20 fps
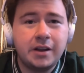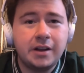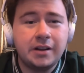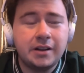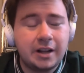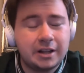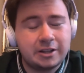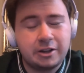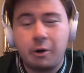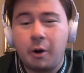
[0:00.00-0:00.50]

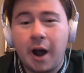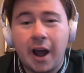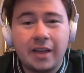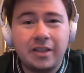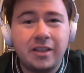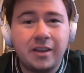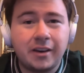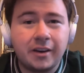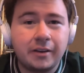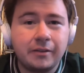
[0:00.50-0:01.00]
That's how I
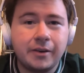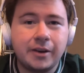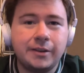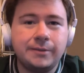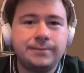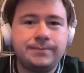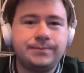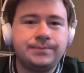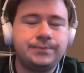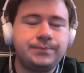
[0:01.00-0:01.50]
think of it.
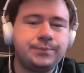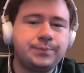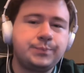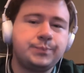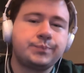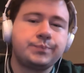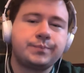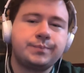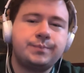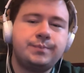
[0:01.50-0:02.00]

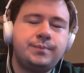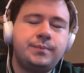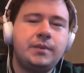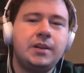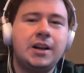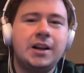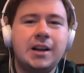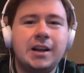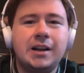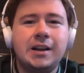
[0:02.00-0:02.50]

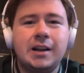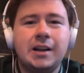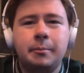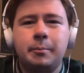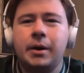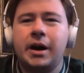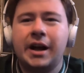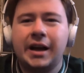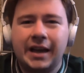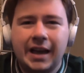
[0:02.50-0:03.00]

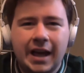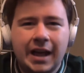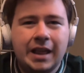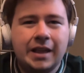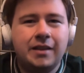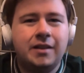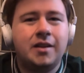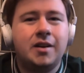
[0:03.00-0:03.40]
But I get it.